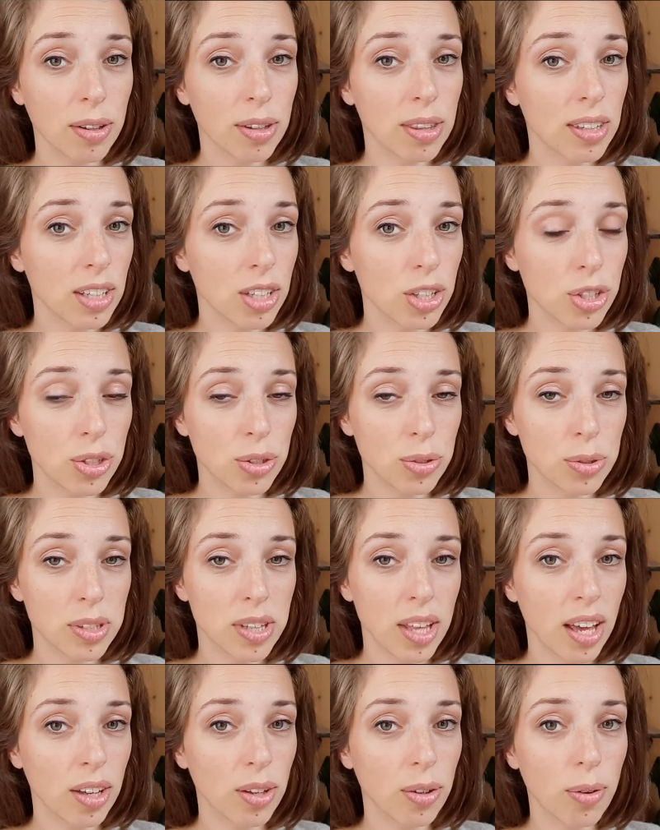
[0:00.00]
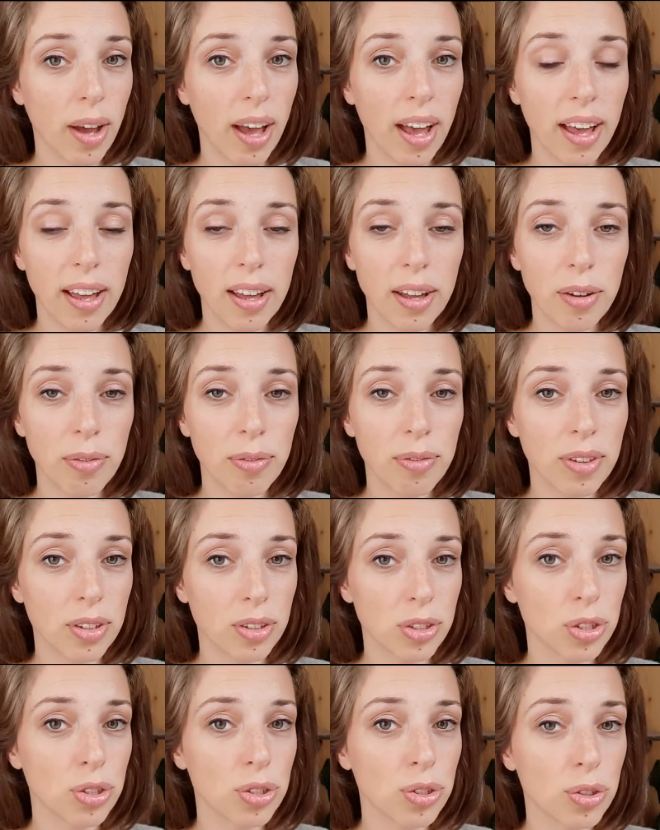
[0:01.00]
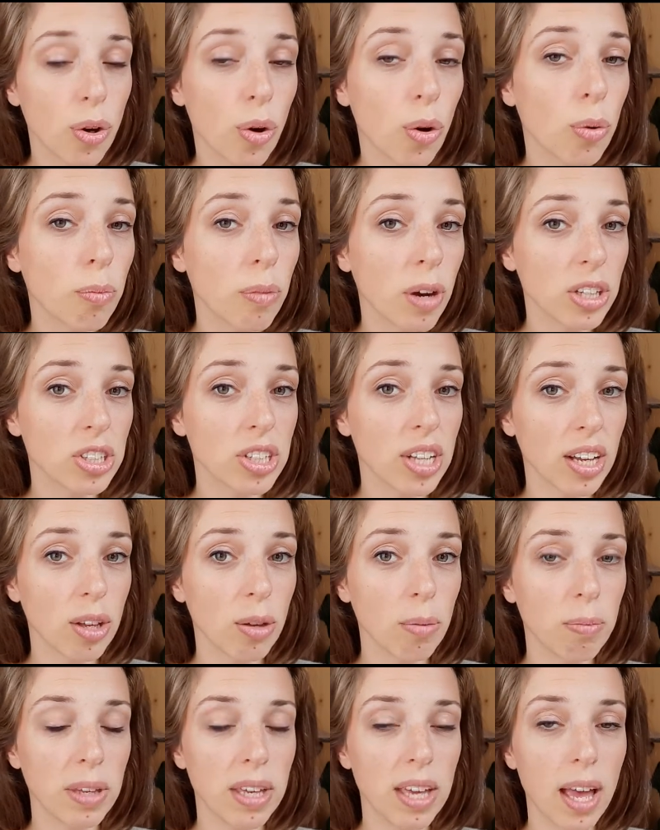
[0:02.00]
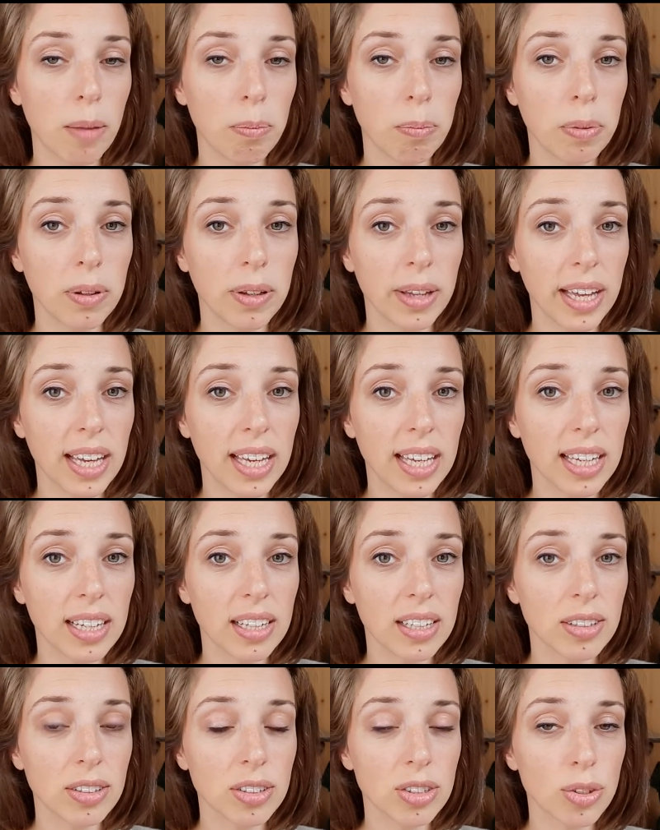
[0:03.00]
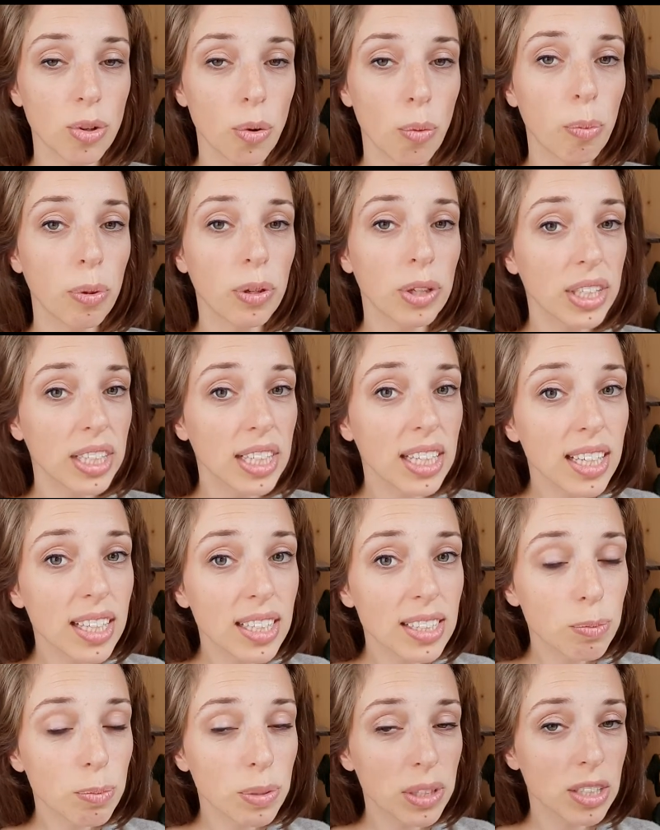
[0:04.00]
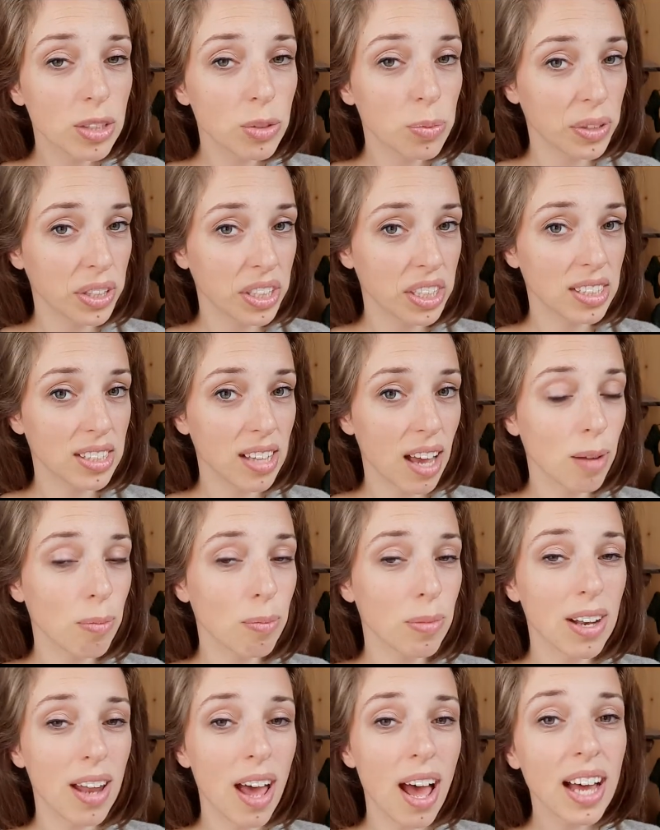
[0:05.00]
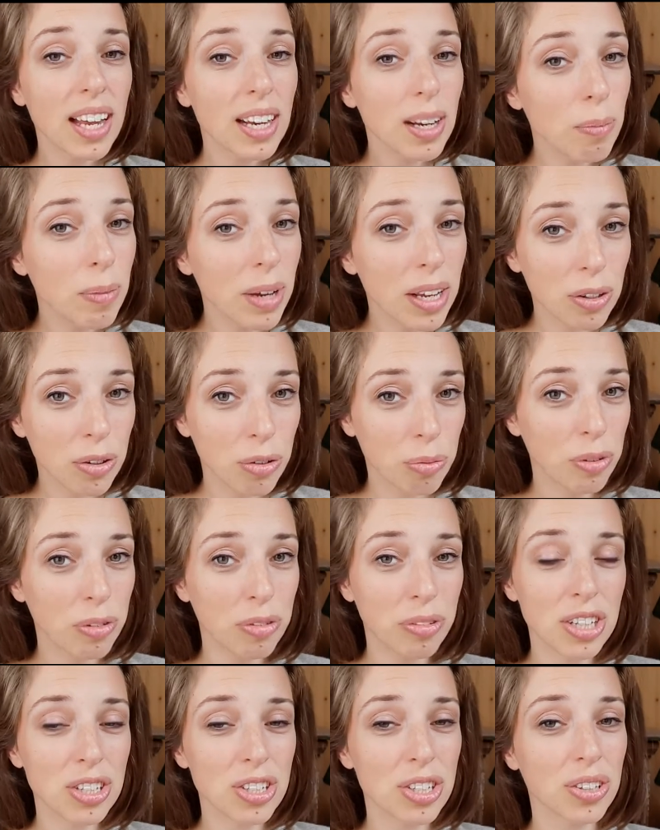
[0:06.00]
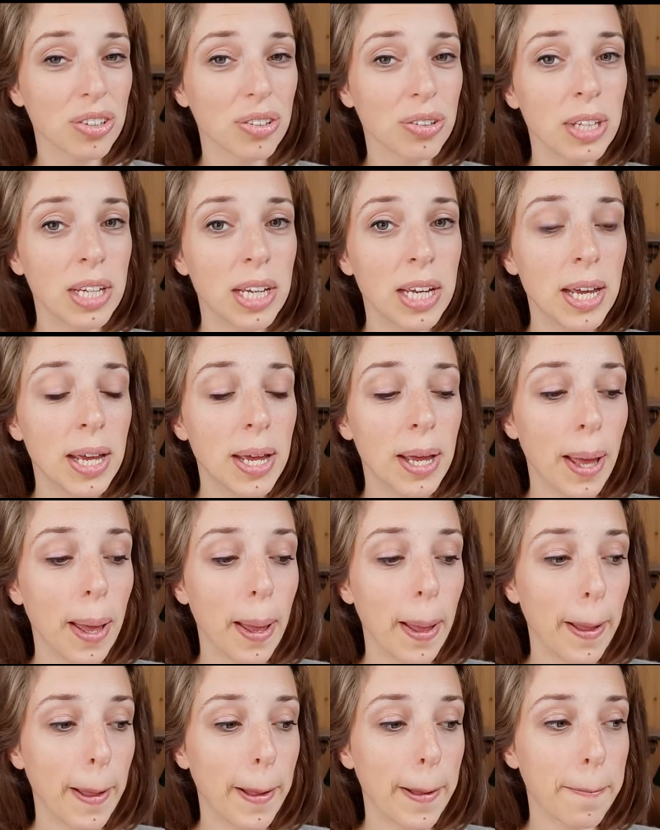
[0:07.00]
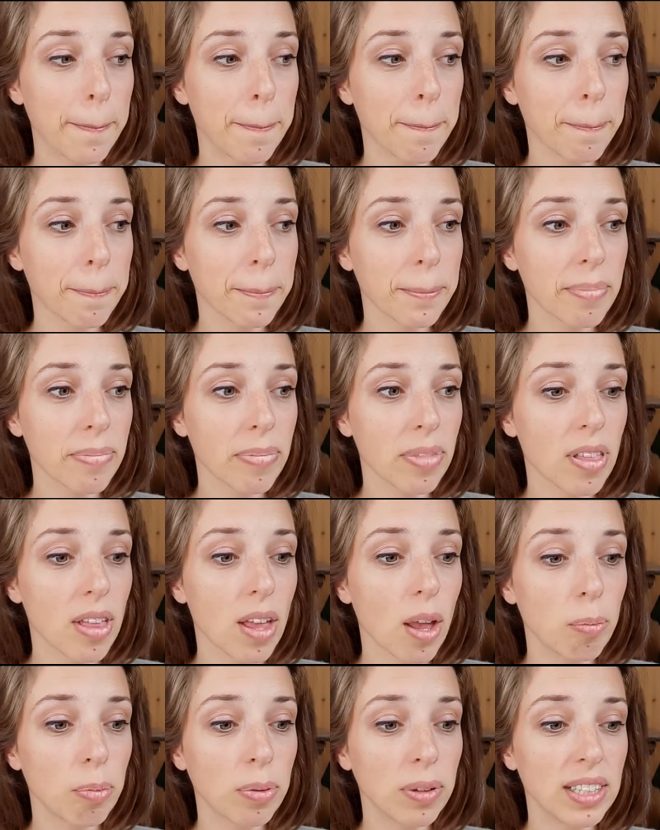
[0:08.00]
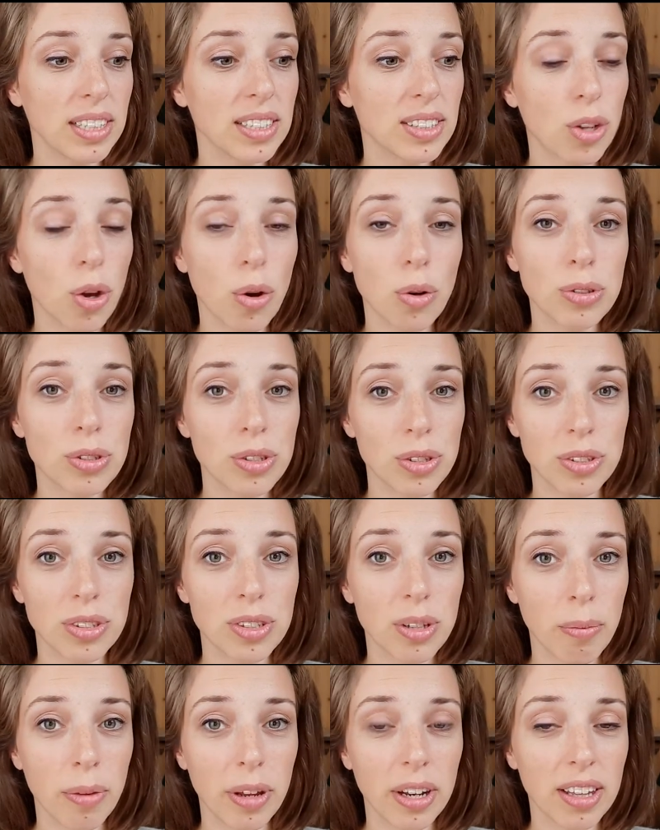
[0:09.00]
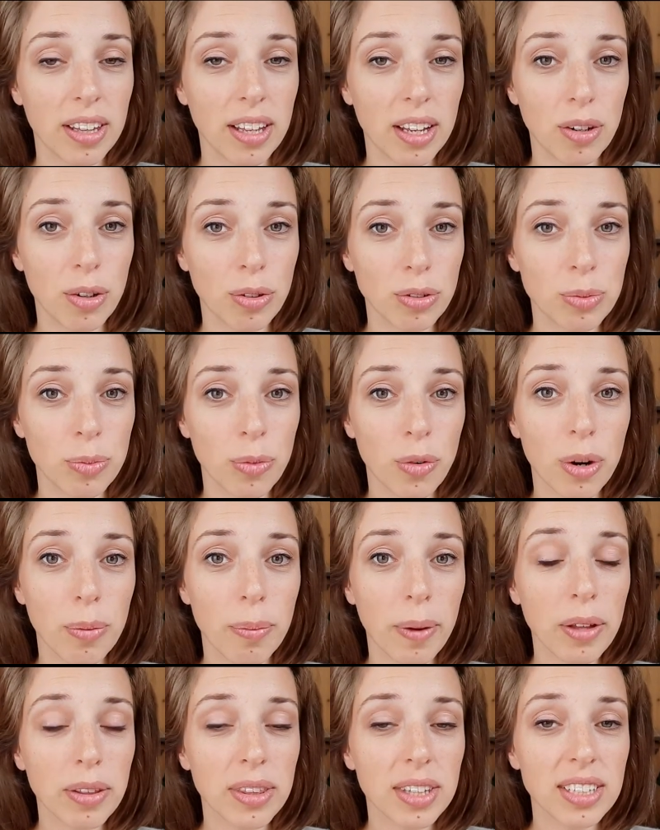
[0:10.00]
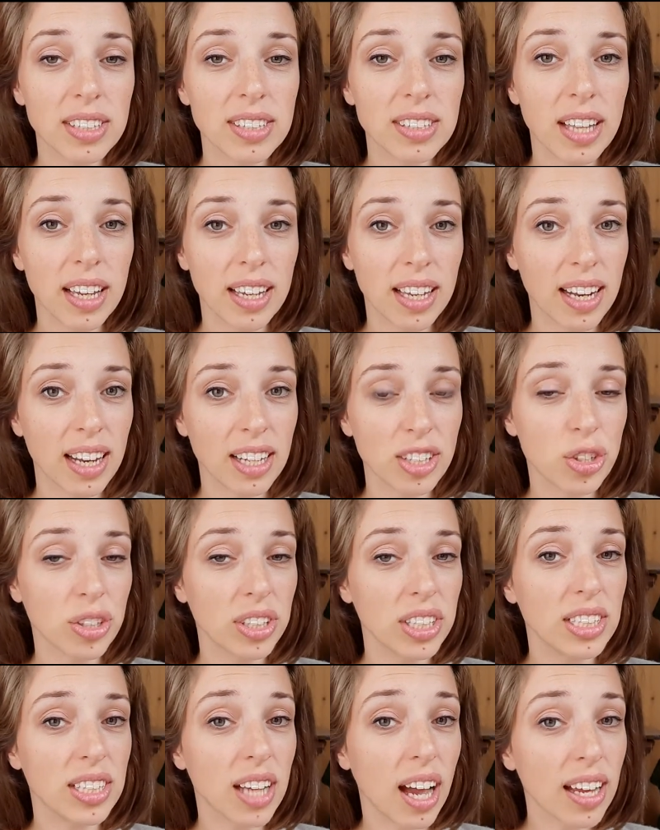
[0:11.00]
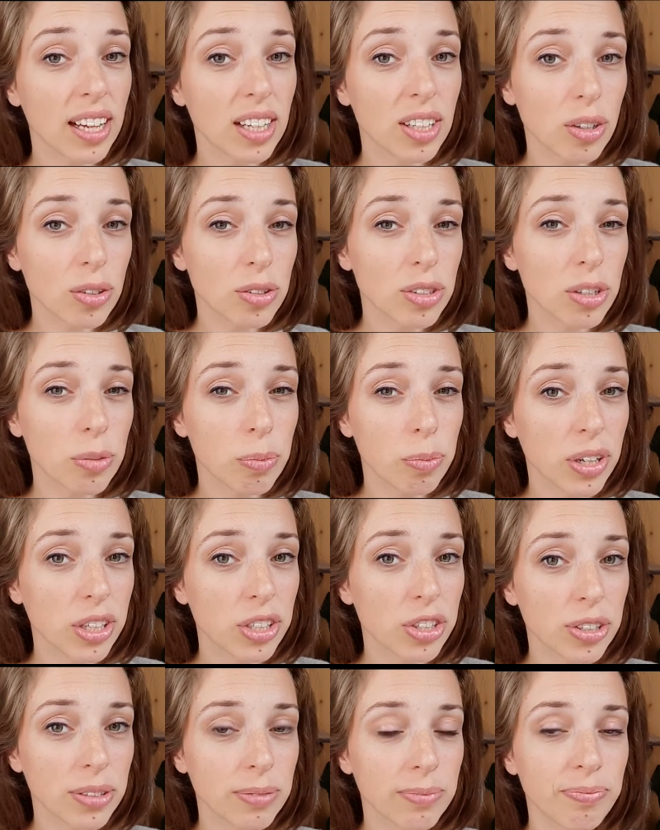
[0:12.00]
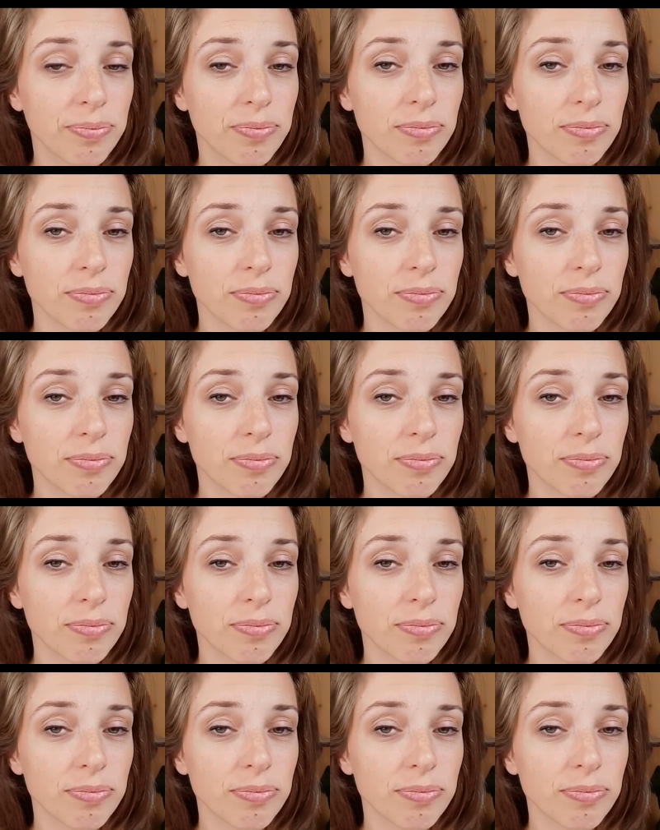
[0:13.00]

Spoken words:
issues that you have. There's so much that could be at play here. So please, please, please, I'm not a medical professional. Um, Please go to somebody that knows more about this, that can actually diagnose a depression,